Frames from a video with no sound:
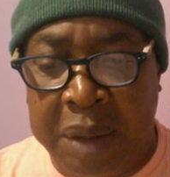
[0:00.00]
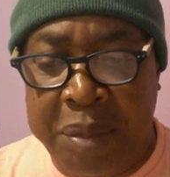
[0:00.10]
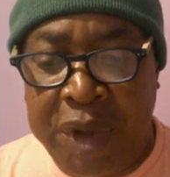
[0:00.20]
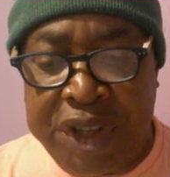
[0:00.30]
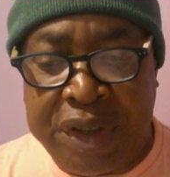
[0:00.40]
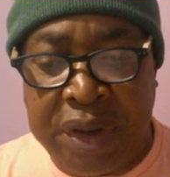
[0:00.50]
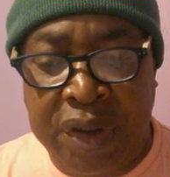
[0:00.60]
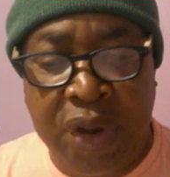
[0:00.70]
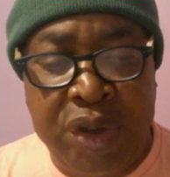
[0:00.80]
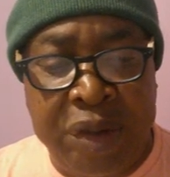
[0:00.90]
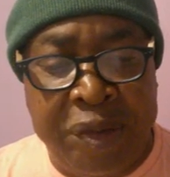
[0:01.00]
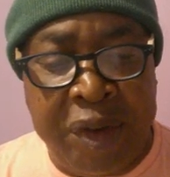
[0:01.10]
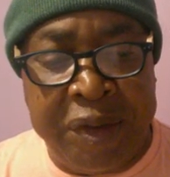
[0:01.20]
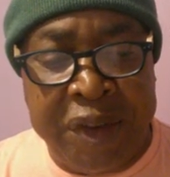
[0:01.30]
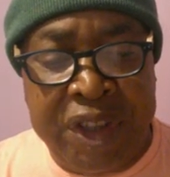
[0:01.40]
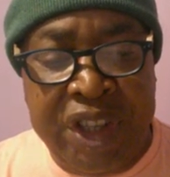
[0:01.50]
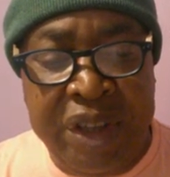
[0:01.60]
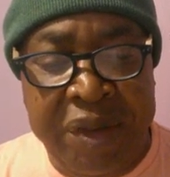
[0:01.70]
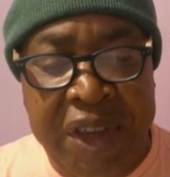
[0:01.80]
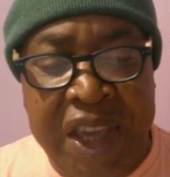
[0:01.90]
and must notify the
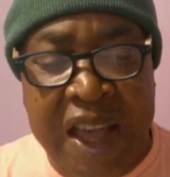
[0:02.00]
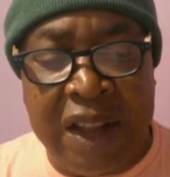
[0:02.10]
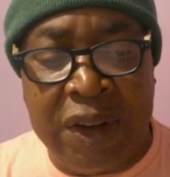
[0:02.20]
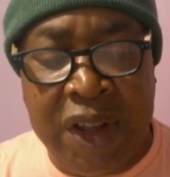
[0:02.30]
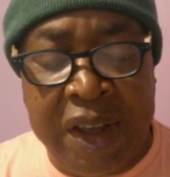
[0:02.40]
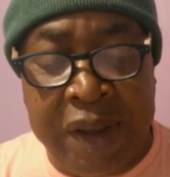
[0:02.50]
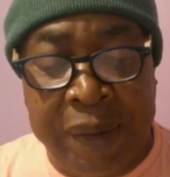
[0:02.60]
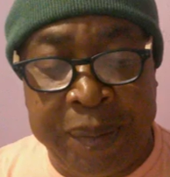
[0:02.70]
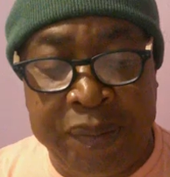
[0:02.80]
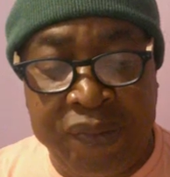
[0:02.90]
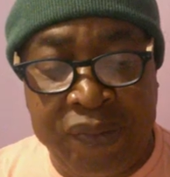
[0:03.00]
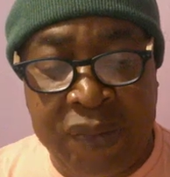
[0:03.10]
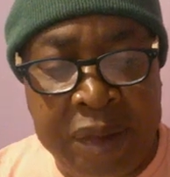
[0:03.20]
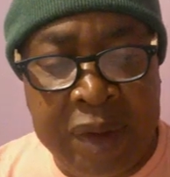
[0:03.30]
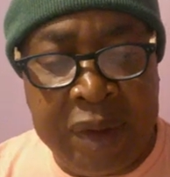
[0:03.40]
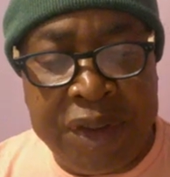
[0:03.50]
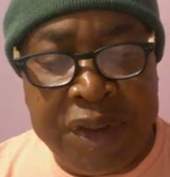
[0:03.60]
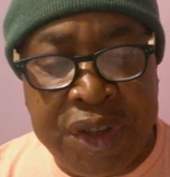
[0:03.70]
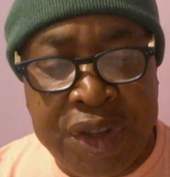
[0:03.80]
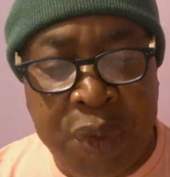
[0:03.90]
DVLA. The
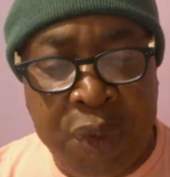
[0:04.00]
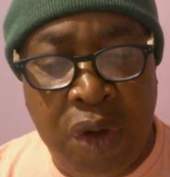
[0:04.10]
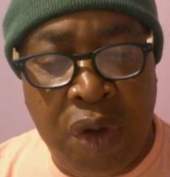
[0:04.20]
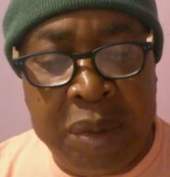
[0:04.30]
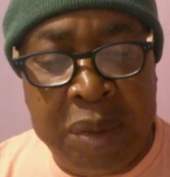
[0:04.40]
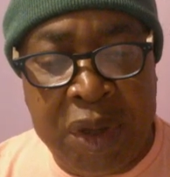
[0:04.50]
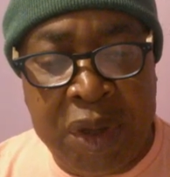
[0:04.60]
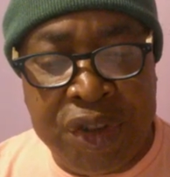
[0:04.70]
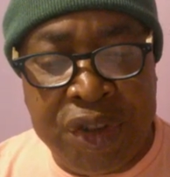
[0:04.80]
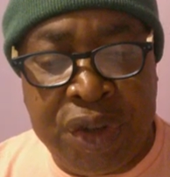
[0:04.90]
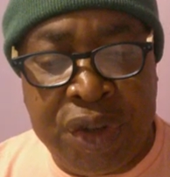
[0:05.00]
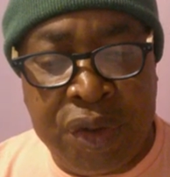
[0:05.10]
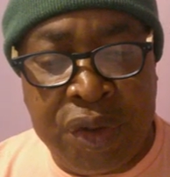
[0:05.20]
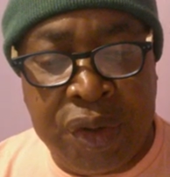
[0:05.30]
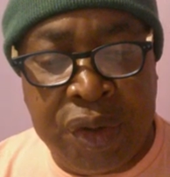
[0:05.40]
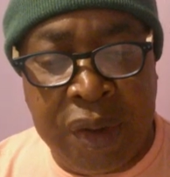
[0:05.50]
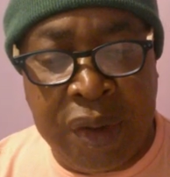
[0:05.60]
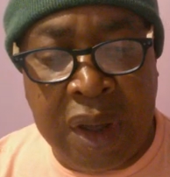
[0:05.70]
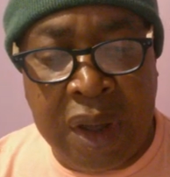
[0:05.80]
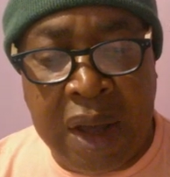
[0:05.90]
license will only be considered
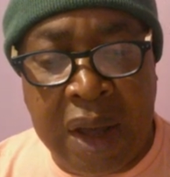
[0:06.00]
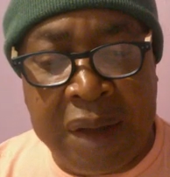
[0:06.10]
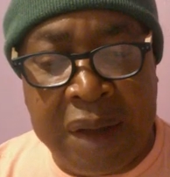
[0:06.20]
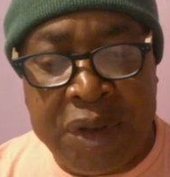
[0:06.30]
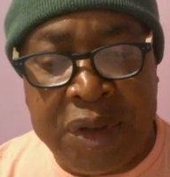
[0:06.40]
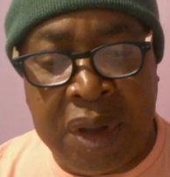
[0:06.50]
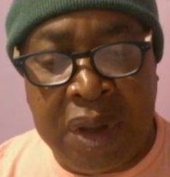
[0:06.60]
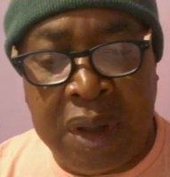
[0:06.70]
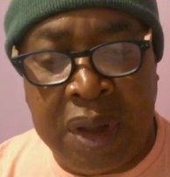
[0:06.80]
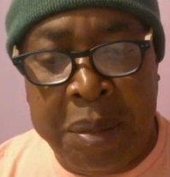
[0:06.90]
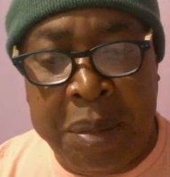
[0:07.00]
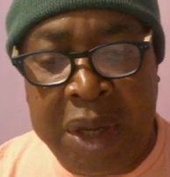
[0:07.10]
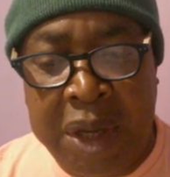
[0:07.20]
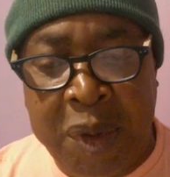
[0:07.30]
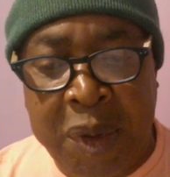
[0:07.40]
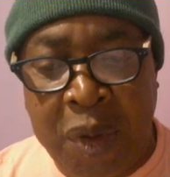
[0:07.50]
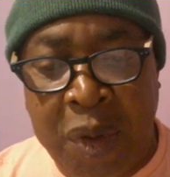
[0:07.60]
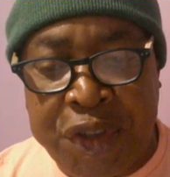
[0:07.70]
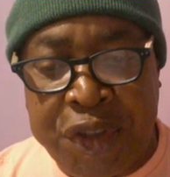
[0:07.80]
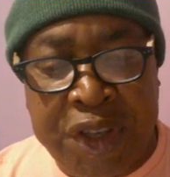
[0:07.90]
after a
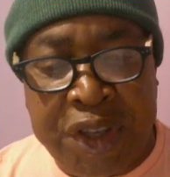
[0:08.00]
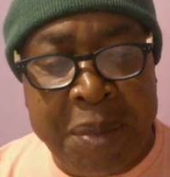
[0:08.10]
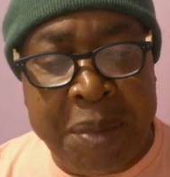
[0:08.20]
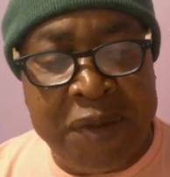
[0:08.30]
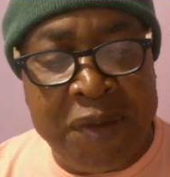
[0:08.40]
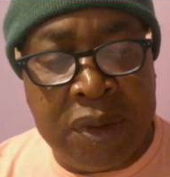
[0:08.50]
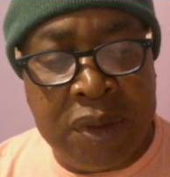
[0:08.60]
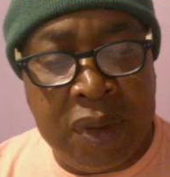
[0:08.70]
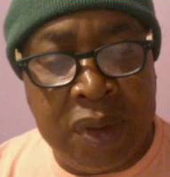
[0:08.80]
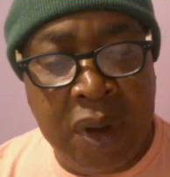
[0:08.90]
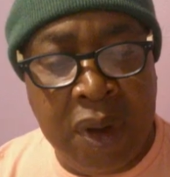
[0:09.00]
minimum of 6 months